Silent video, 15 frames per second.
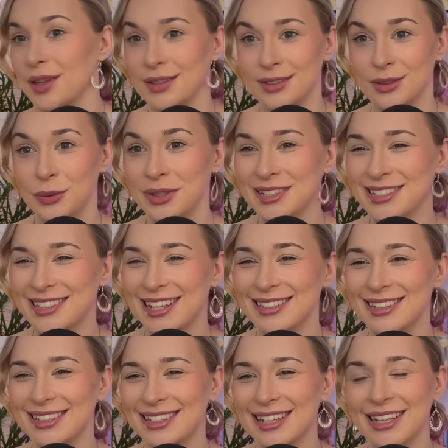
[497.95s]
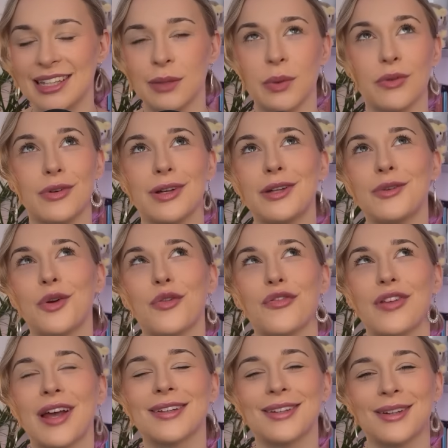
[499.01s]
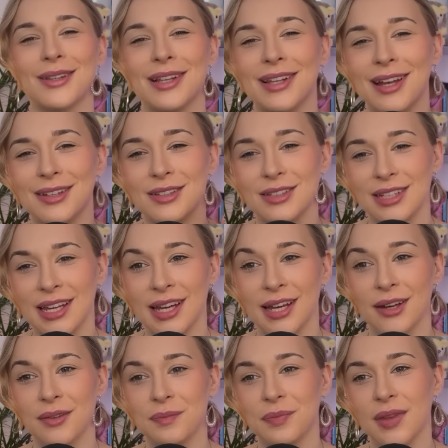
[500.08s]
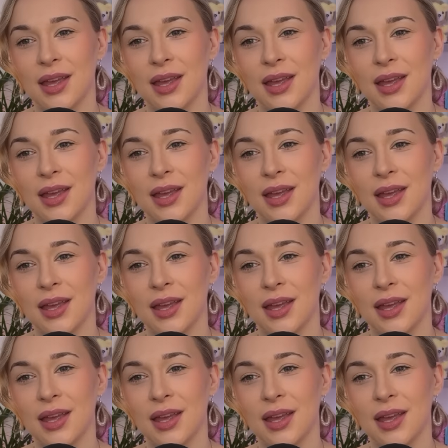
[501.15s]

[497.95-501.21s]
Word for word: It's always the end of the year that we're really reflecting on the last year.